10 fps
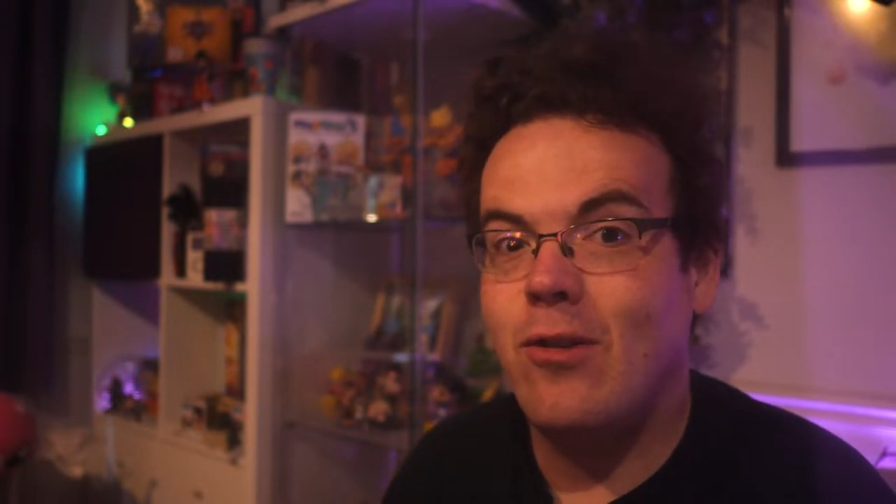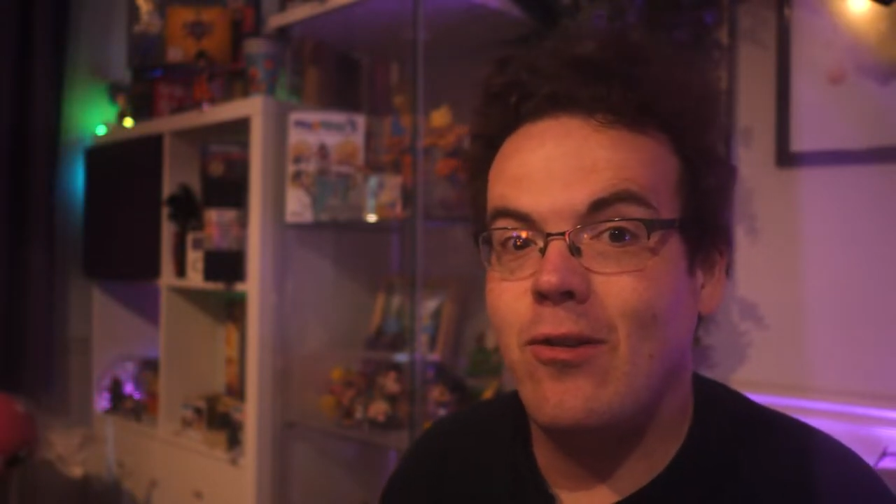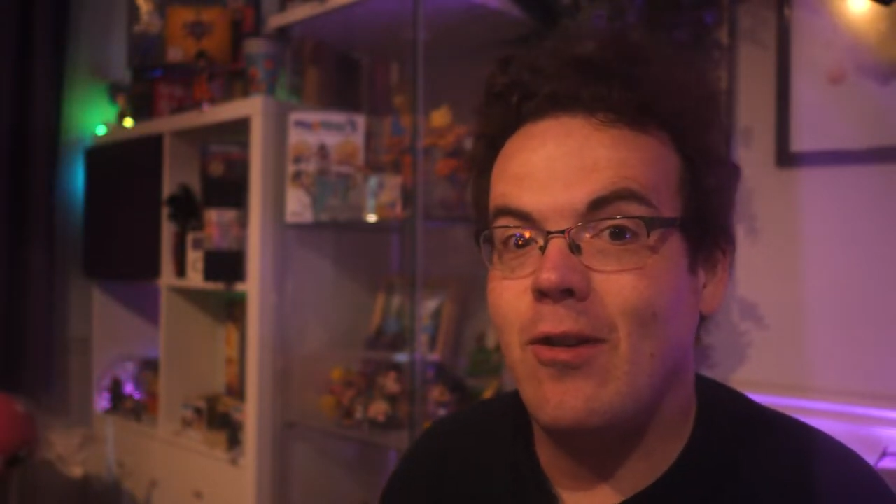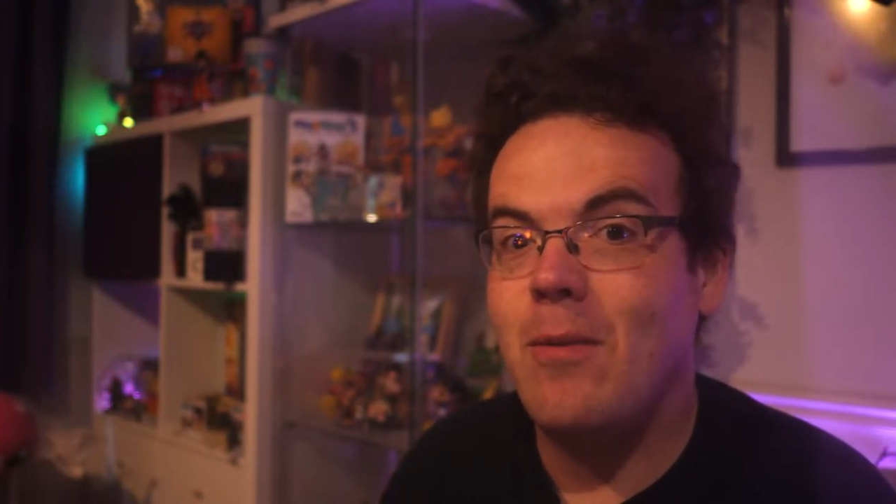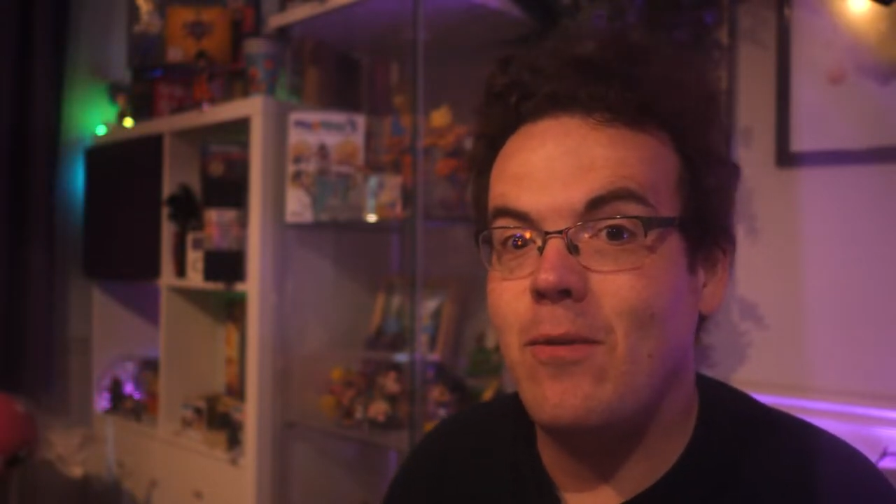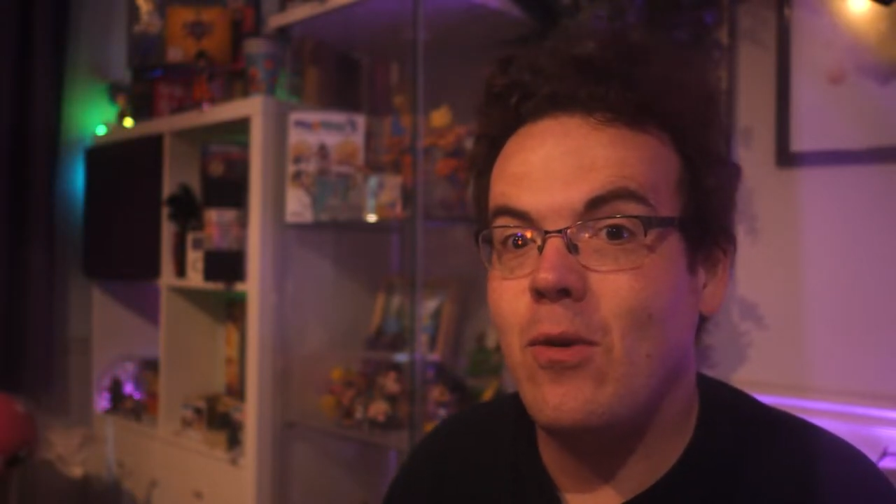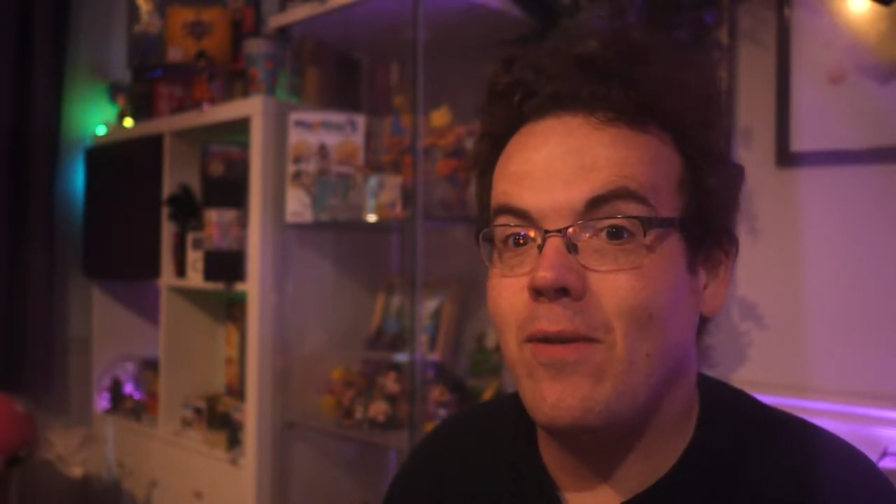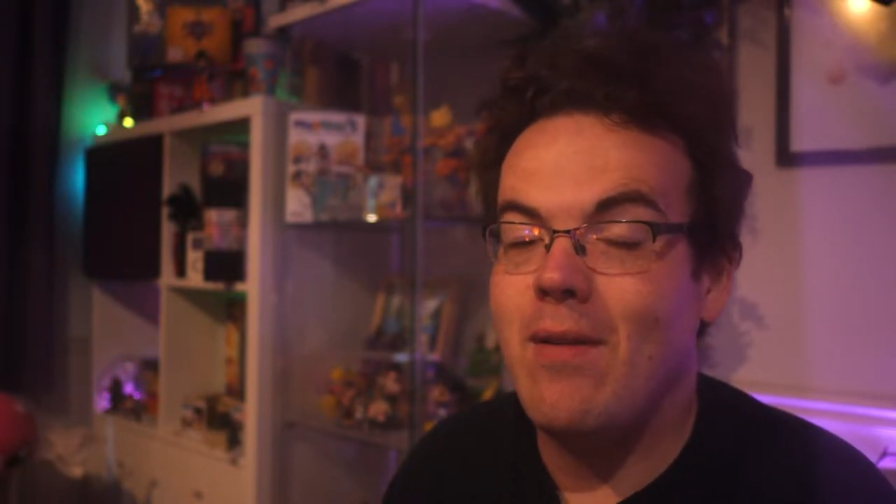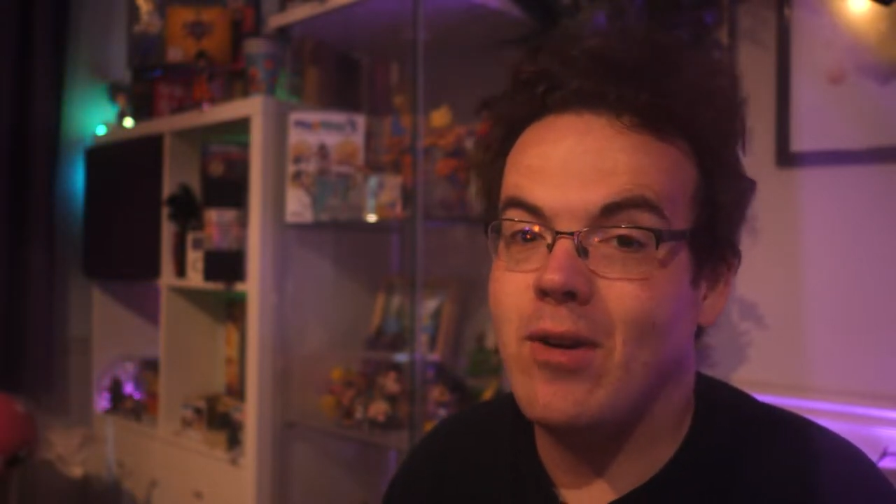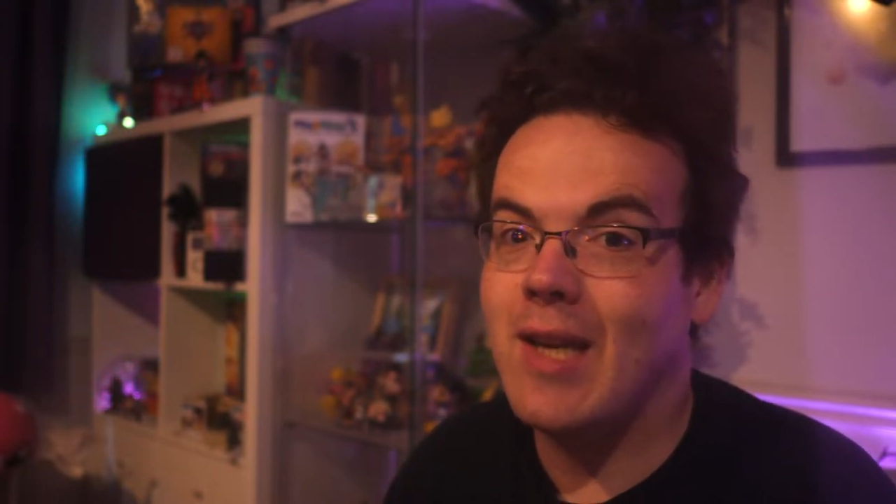to some of your
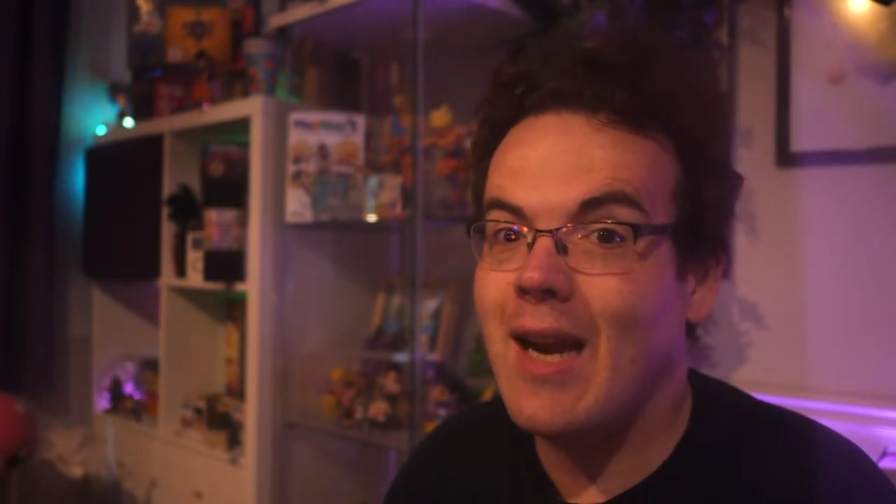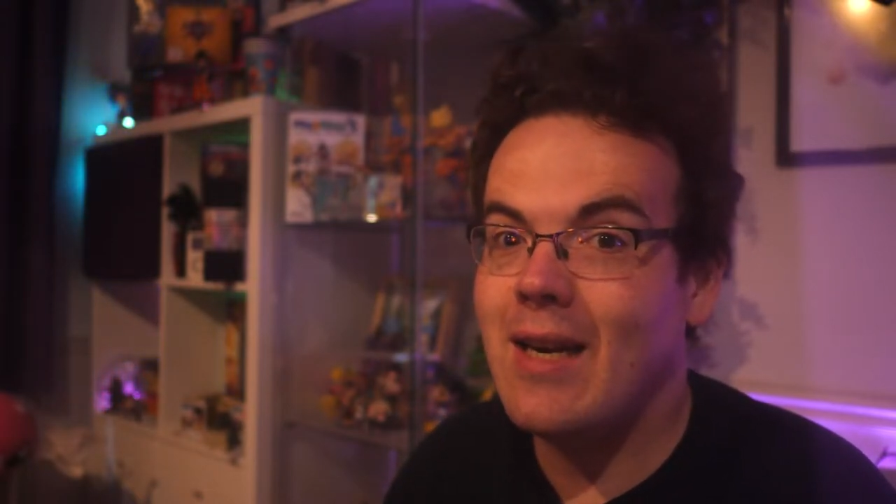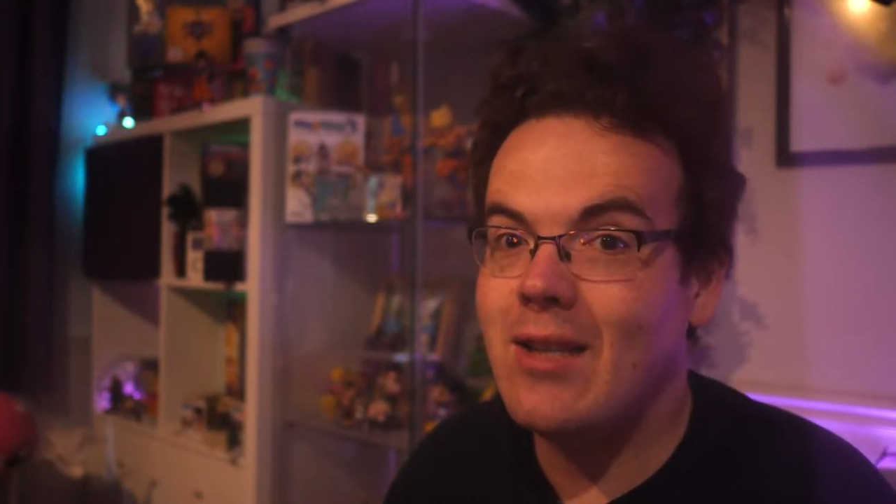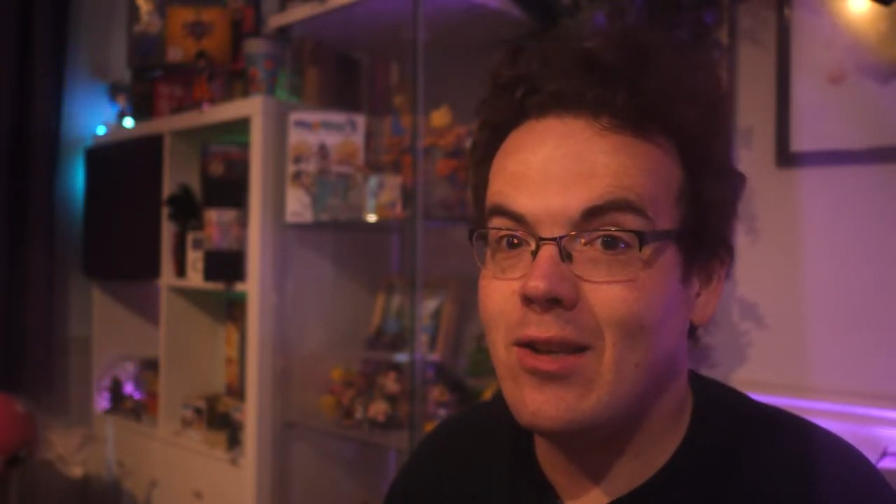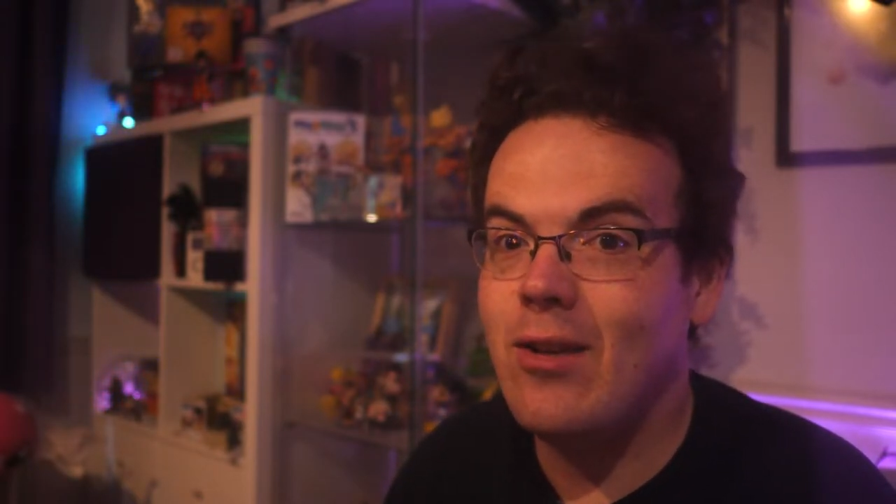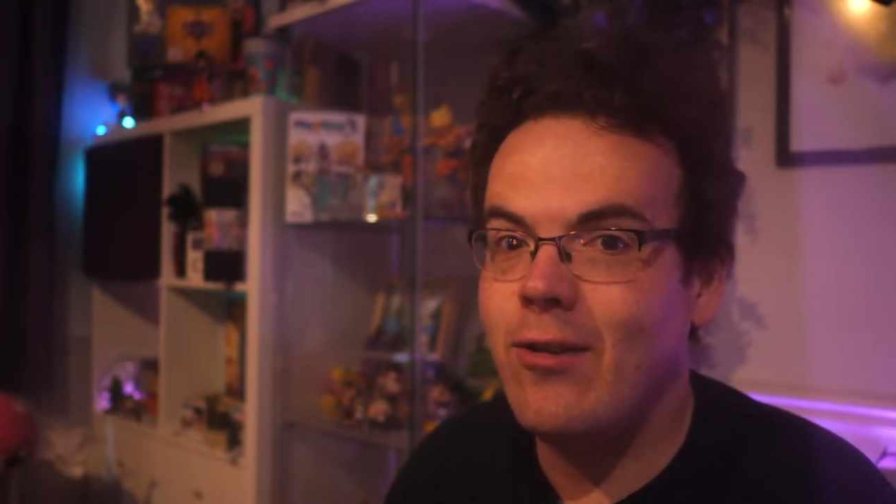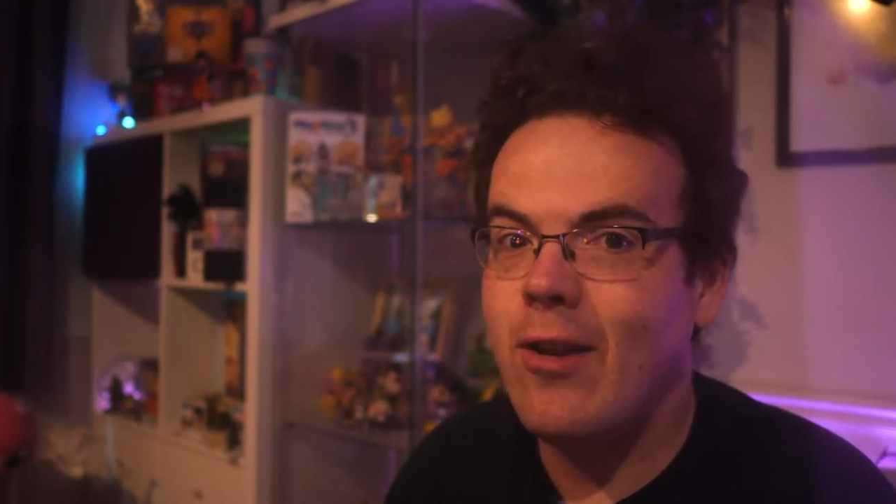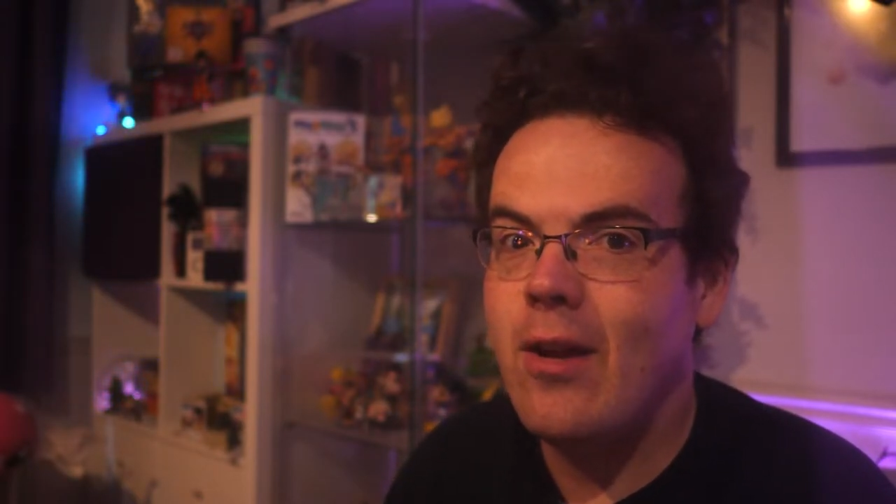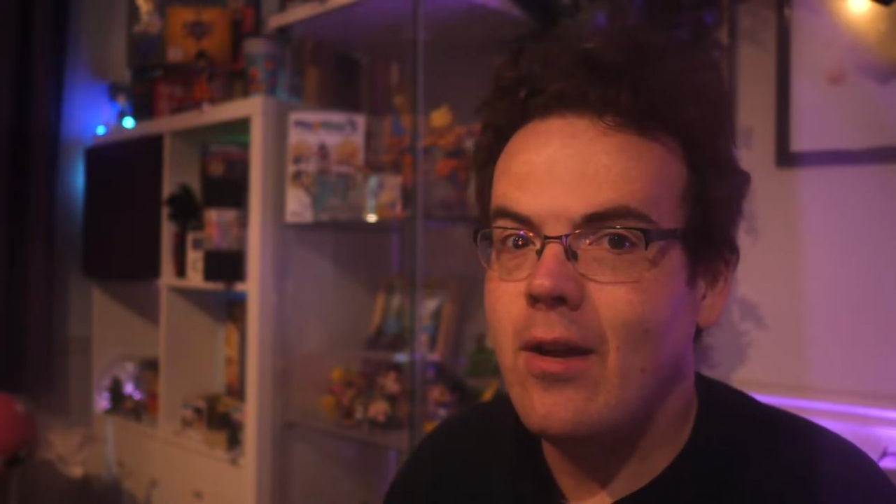favourite characters,